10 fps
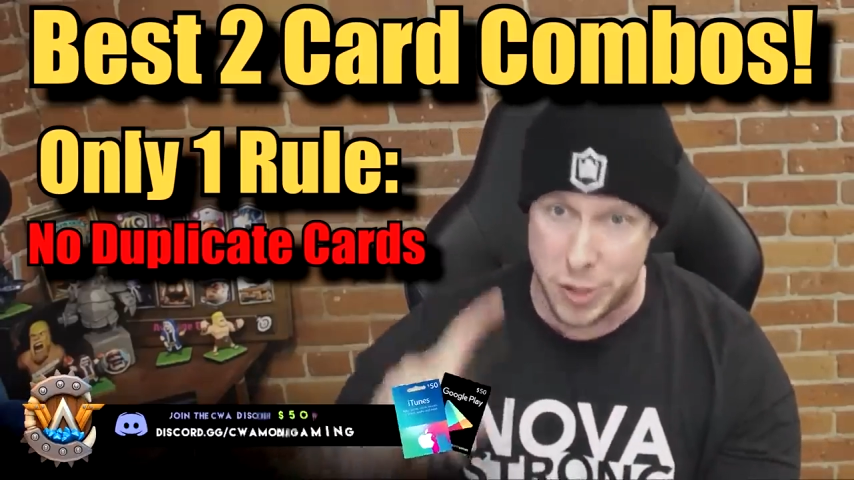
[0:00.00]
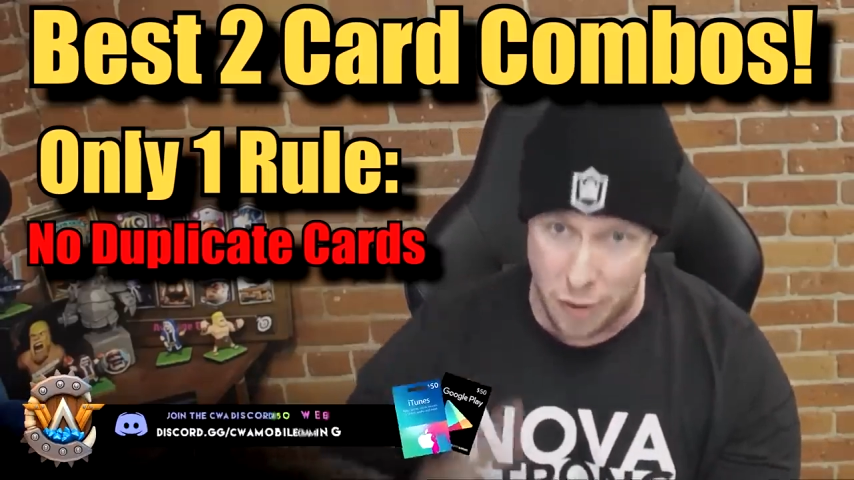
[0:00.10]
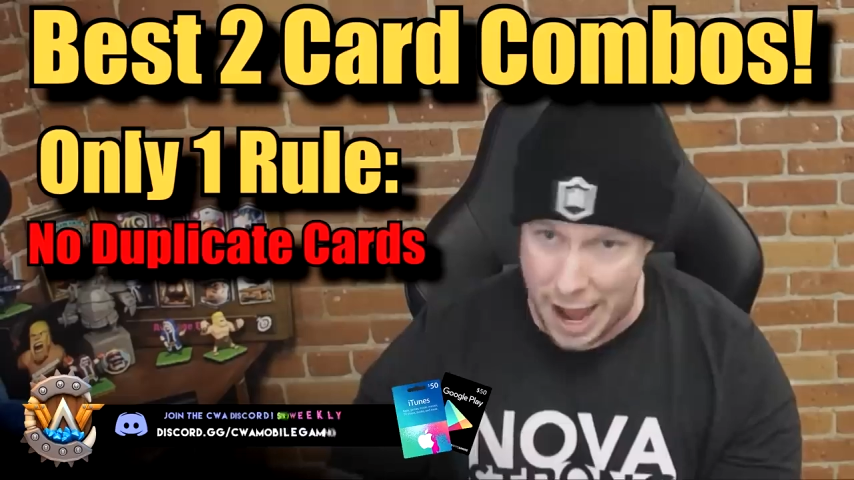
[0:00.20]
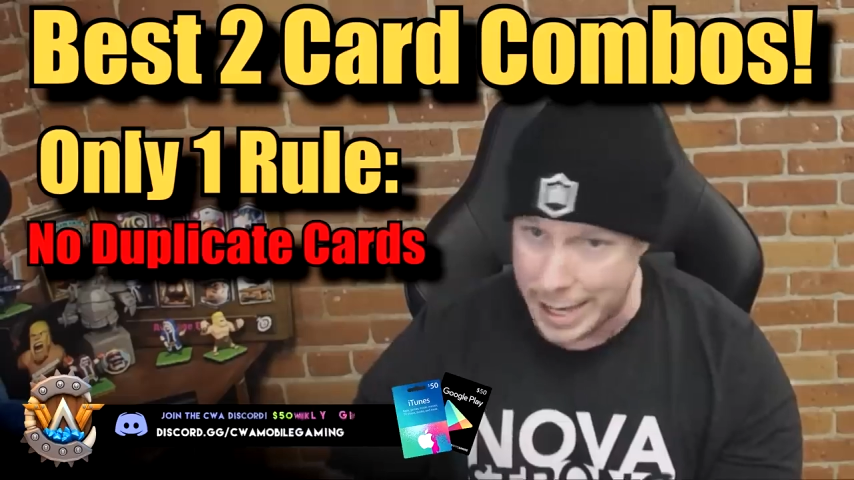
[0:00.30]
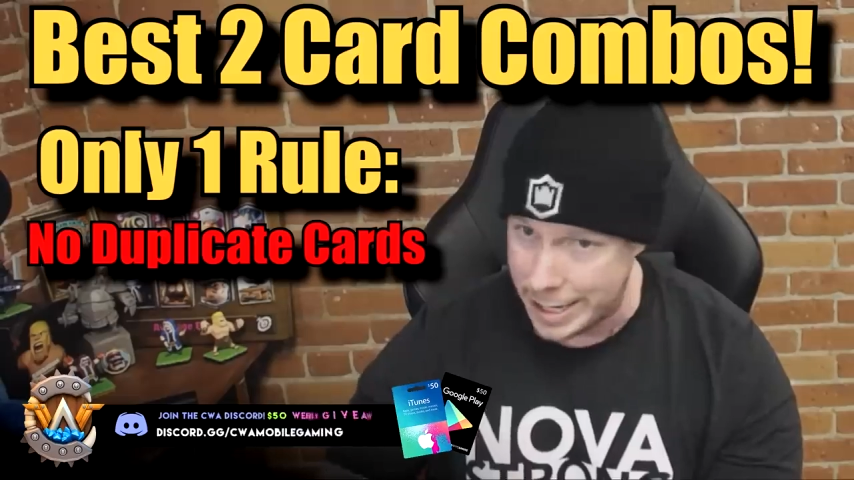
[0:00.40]

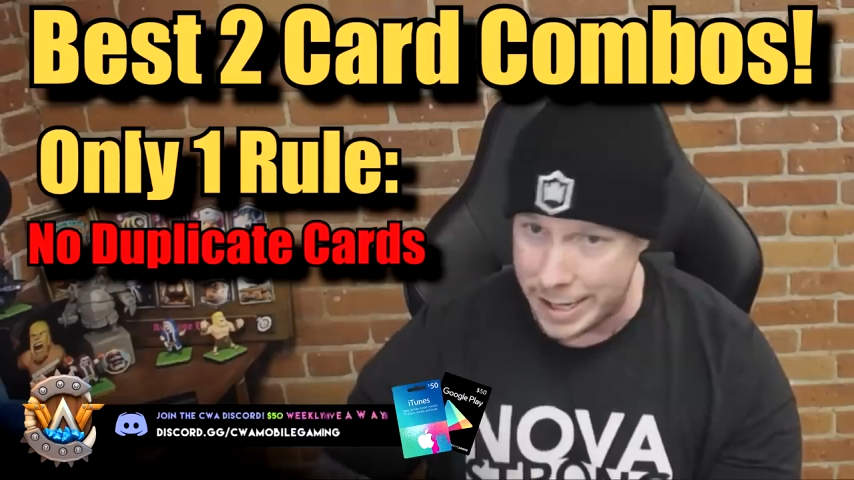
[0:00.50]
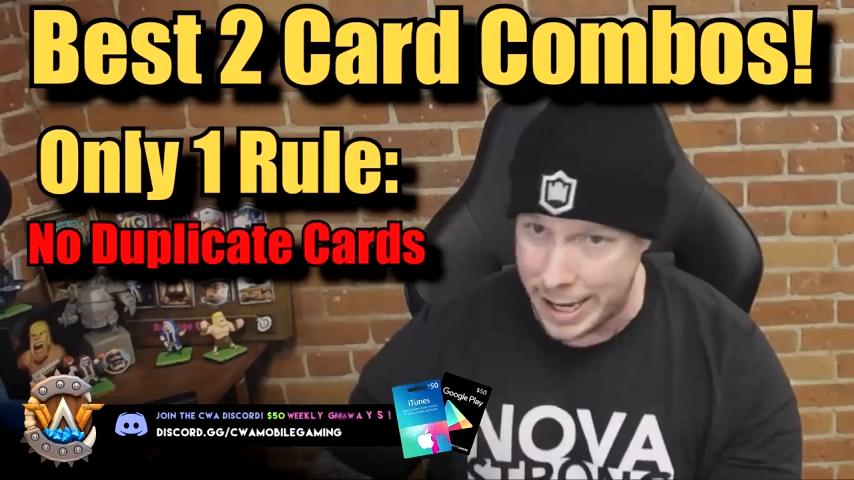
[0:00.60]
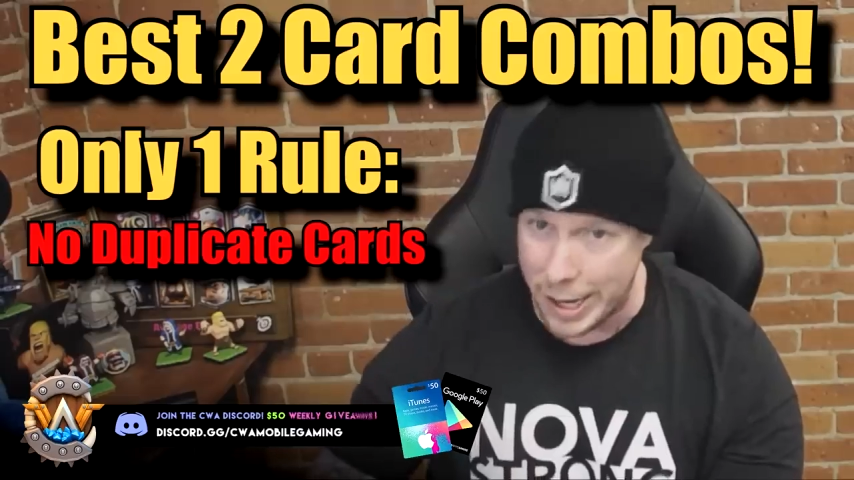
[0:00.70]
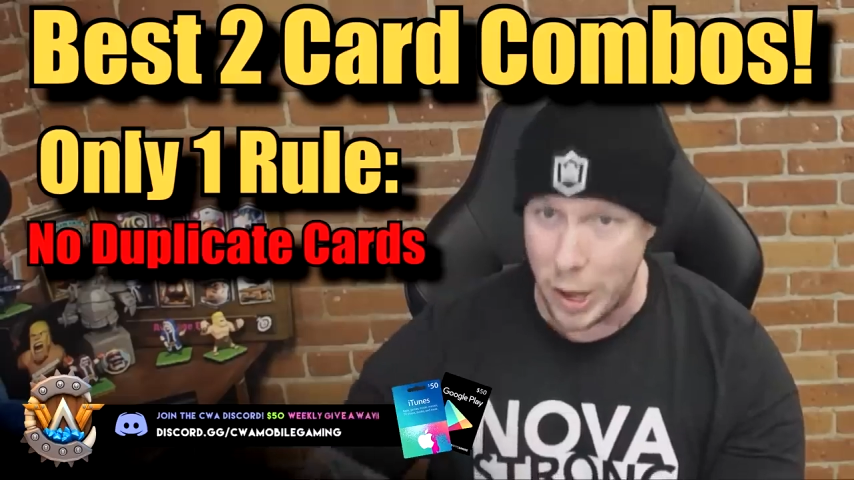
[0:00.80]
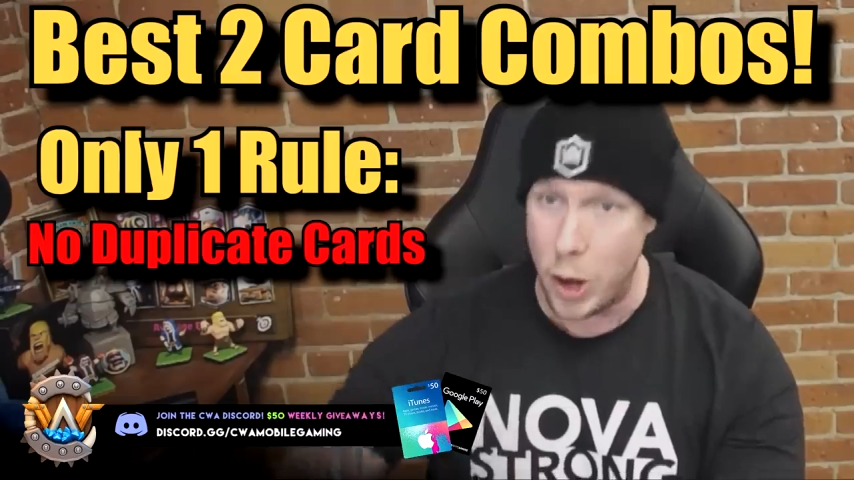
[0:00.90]
Dragon
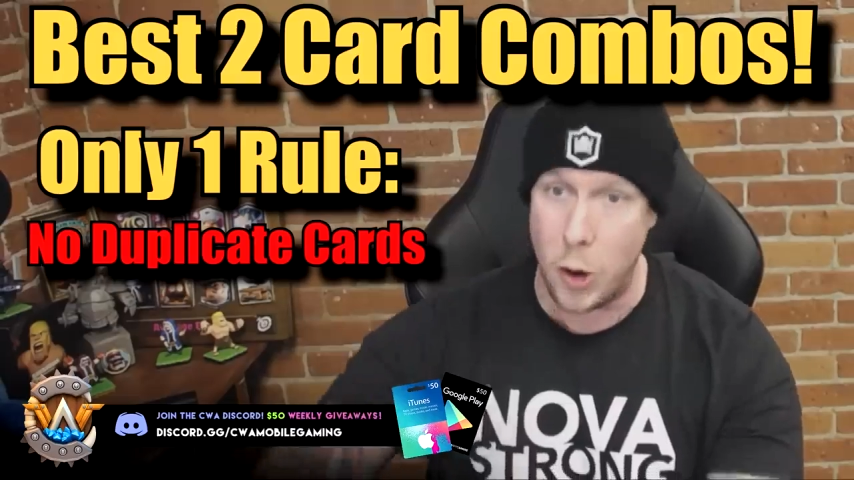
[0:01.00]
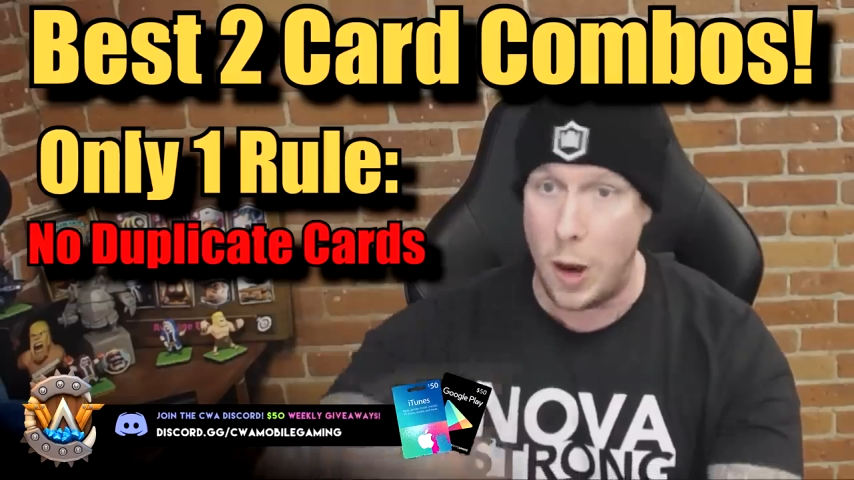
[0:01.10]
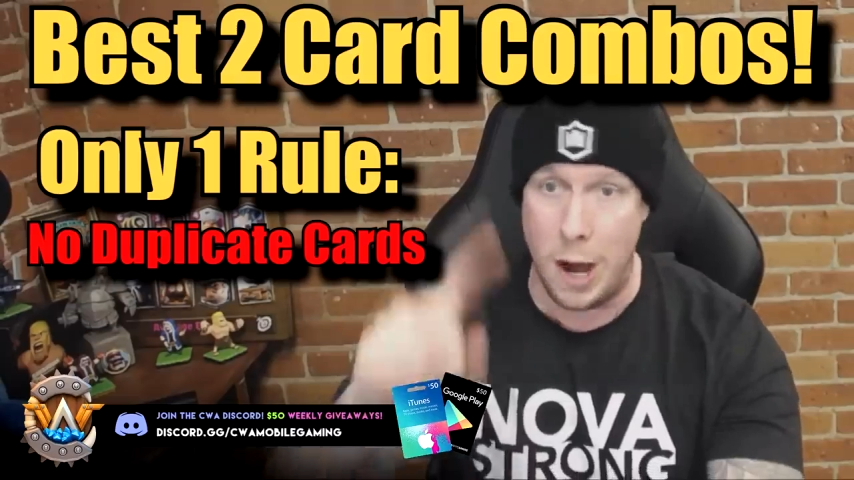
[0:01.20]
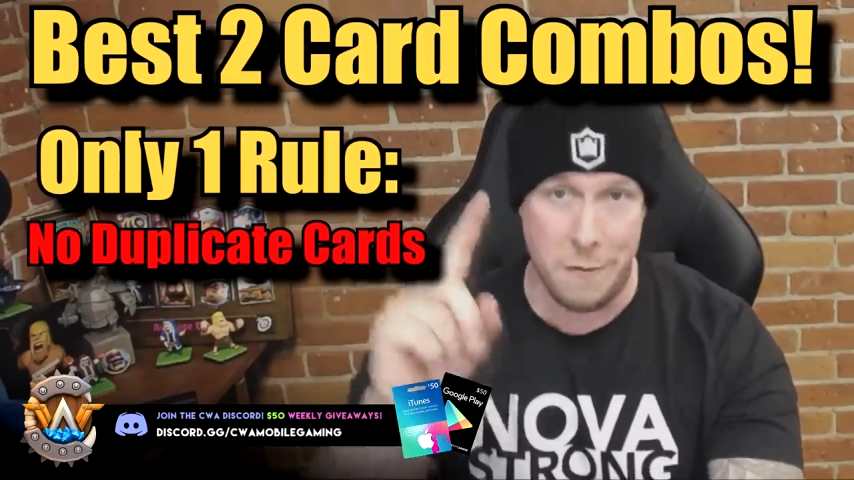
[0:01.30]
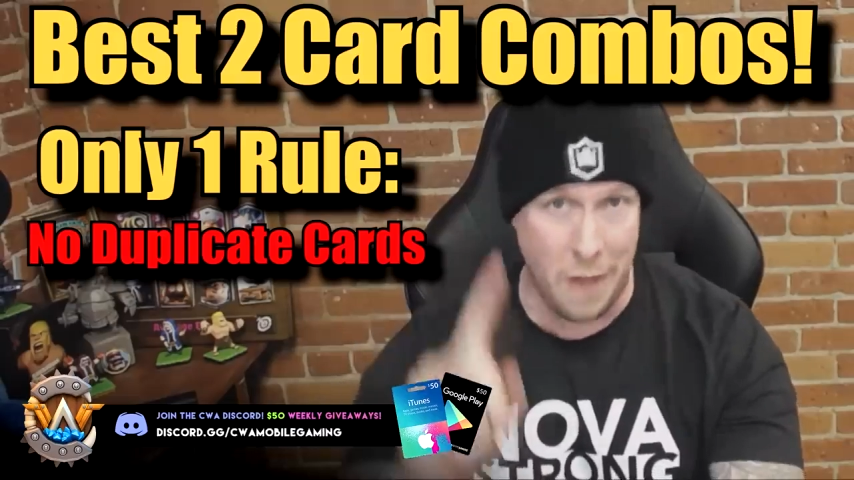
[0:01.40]
Nado,